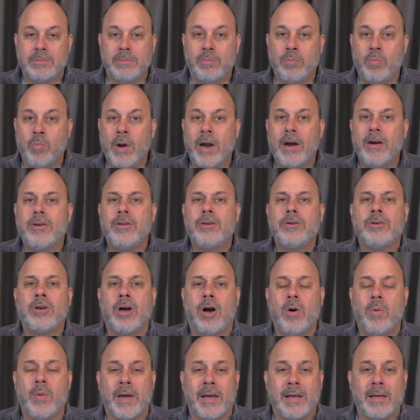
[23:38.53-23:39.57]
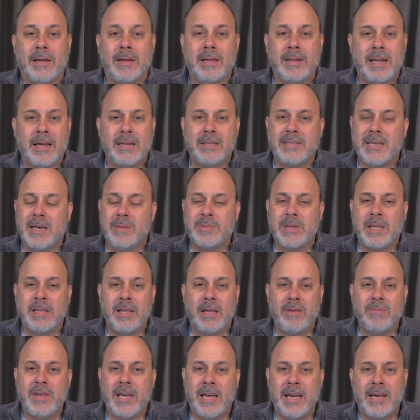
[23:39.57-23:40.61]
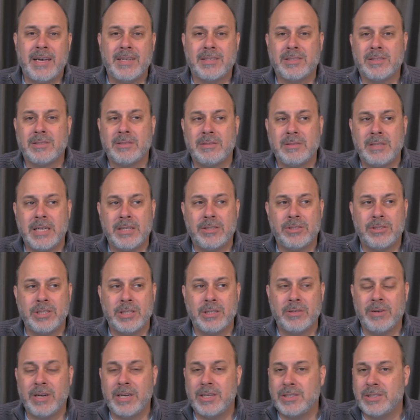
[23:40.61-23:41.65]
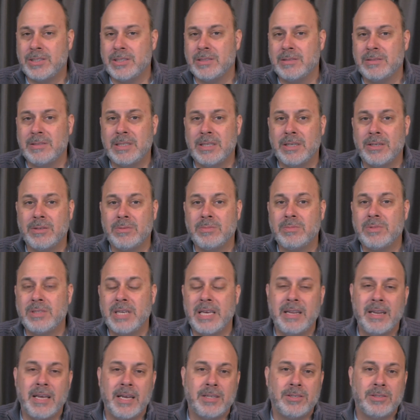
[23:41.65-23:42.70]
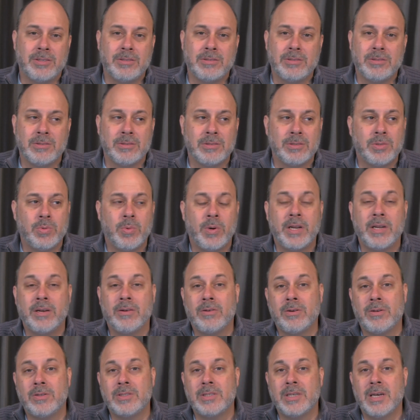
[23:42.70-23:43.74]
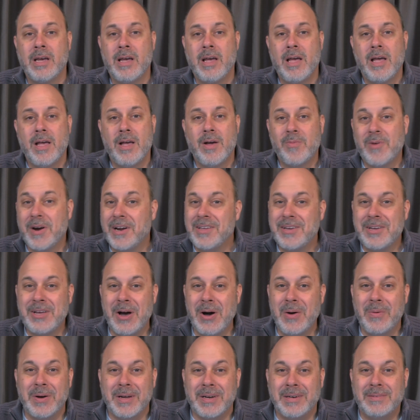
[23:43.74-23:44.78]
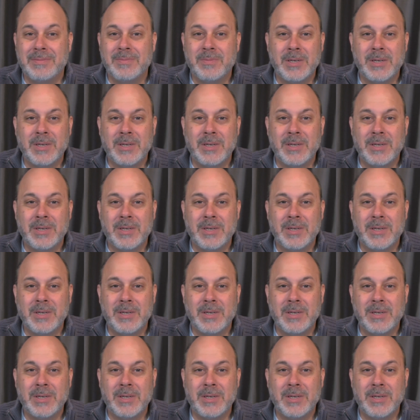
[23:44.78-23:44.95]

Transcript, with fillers: where are you going? A lot of times I love to ask next generation, you know, teenagers or 20 year olds, where are you going?